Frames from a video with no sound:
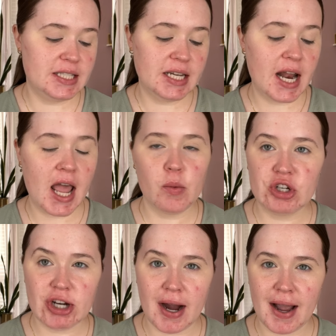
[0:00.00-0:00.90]
today,
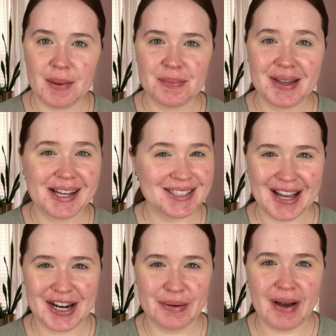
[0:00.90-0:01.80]
which I'm
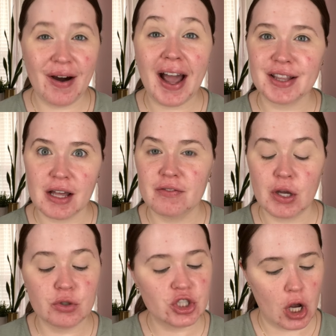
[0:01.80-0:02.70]
excited about. I love
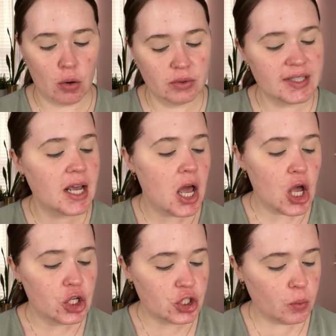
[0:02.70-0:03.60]
those tones.
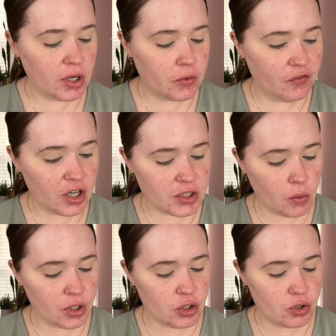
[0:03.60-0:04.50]
So we're first
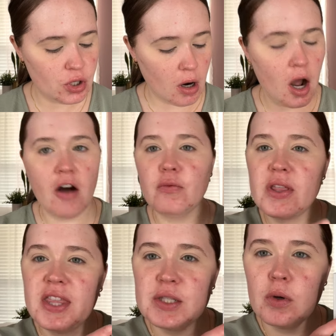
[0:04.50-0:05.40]
going to start off
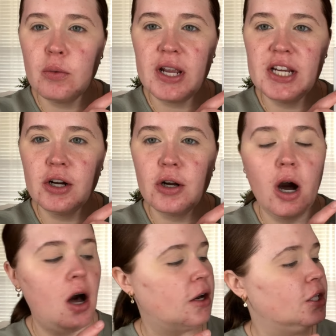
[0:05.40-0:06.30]
with this one right here
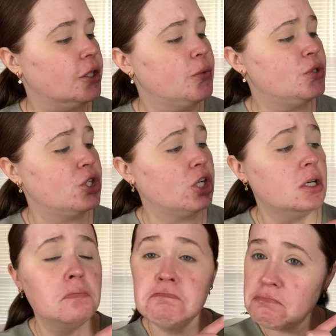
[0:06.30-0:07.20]
called Lucerne
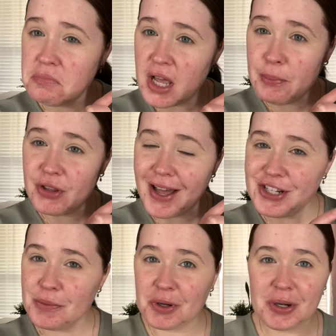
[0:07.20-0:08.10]
and put that
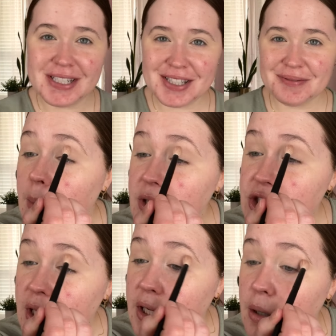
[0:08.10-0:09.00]
into my crease. I'm gonna
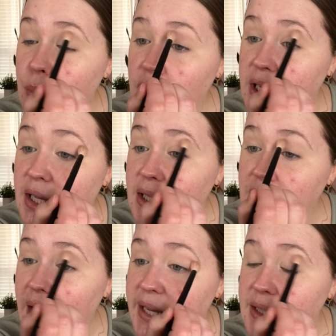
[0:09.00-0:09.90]
try to go pretty
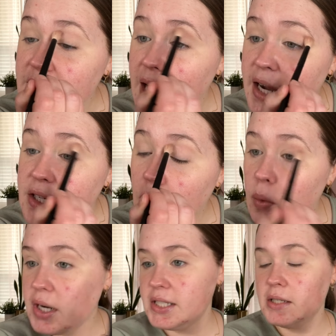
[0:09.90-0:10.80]
lightly. I don't
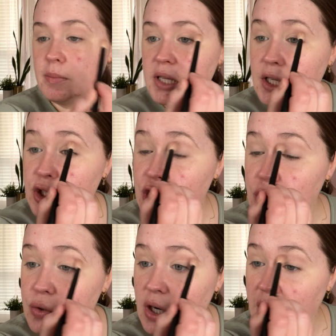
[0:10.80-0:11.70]
want it to be
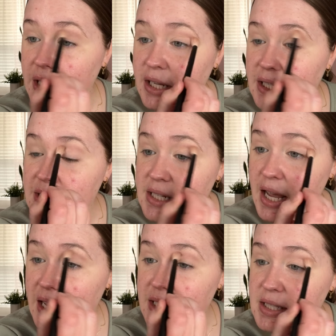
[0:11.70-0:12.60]
too dark and
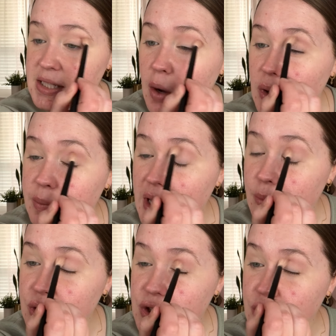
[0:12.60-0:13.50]
intense. I wanna be
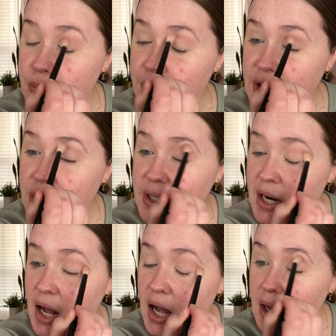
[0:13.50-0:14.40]
able to build
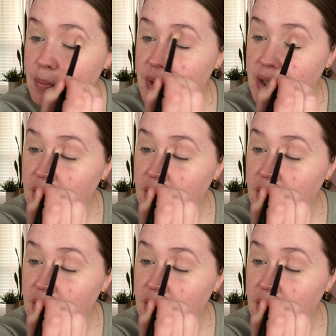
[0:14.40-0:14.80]
it up.